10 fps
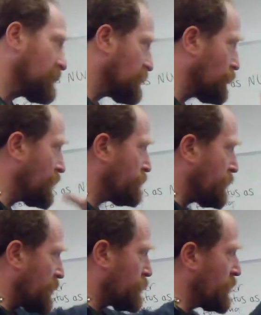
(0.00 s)
So
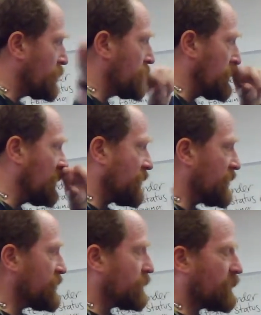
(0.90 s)
back when
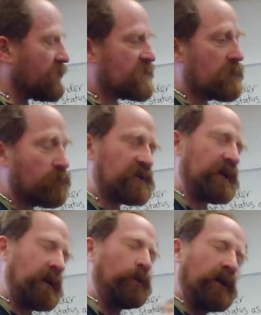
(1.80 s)
Hirohito and the rest of them were
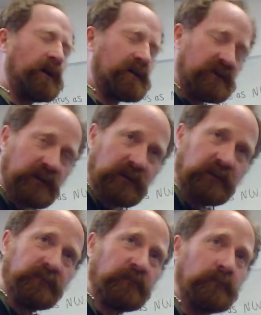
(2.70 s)
saying we are
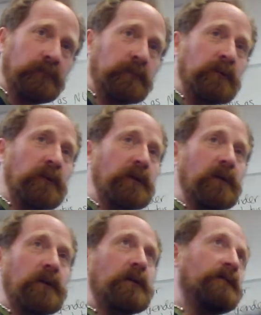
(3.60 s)
descended from
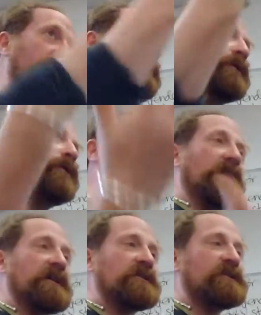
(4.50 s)
a
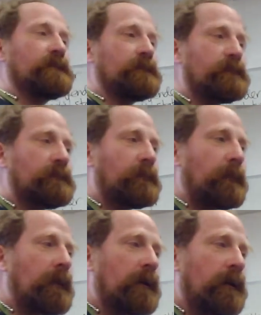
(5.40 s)
goddess,
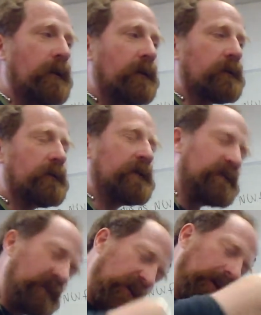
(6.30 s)

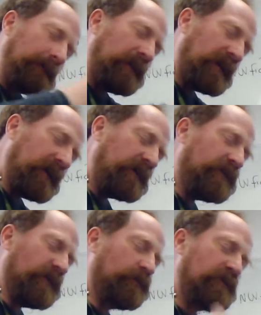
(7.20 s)
the
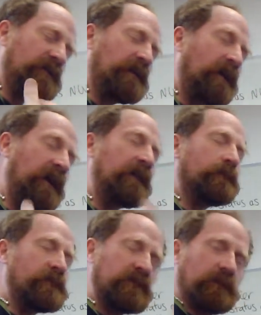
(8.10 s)
implication was that they
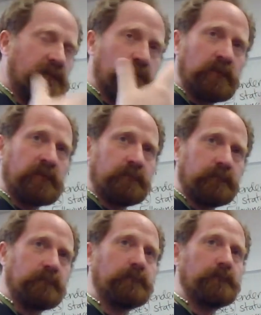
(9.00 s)
themselves were
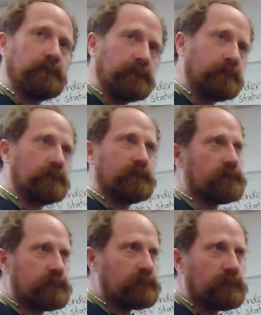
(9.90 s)

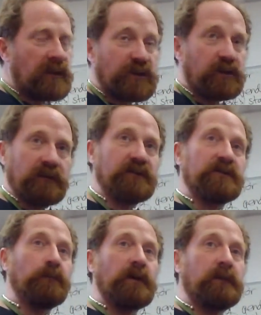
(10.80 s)
magical in some way.